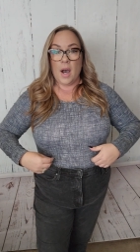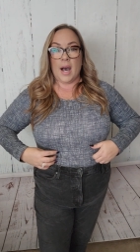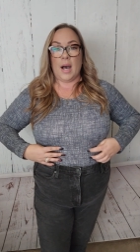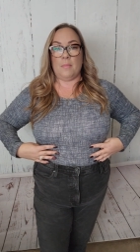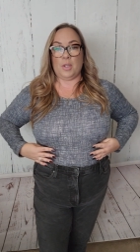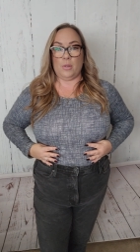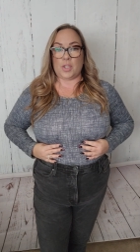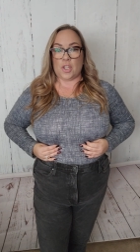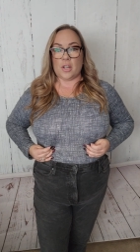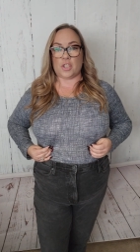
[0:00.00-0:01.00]
Um, you
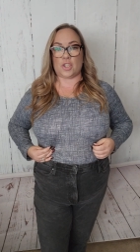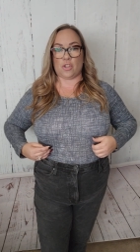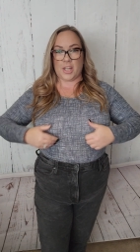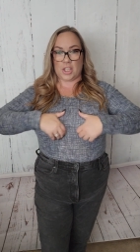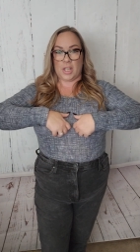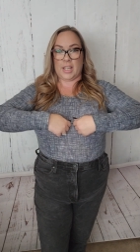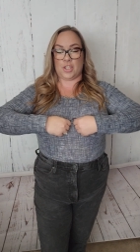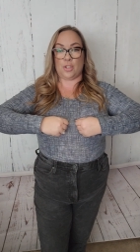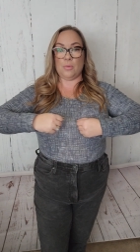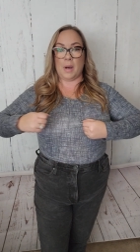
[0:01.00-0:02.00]
start stretching it
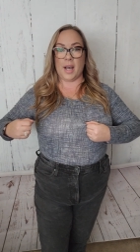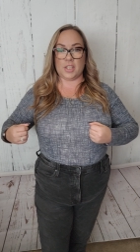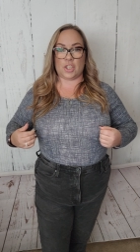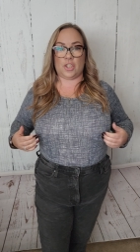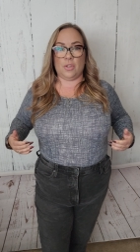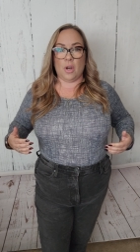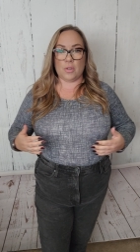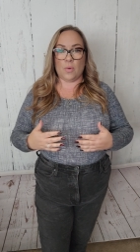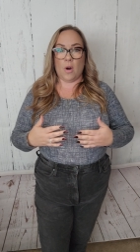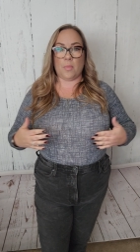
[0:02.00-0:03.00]
too much, you know,
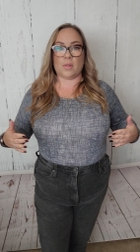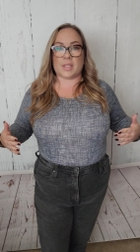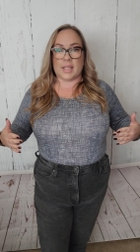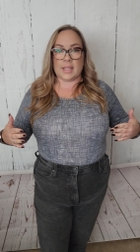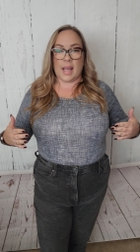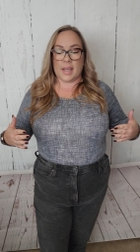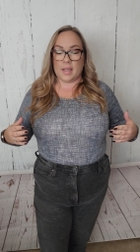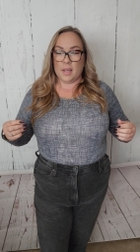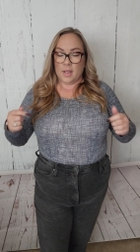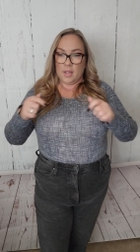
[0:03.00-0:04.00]
you almost can
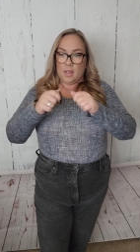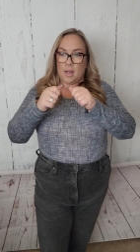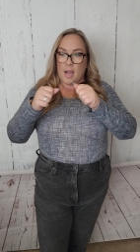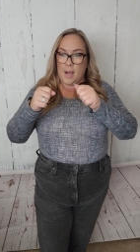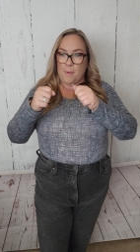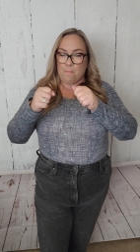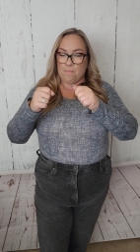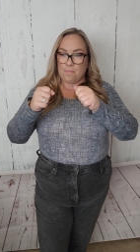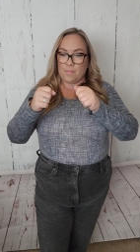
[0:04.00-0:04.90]
like, um,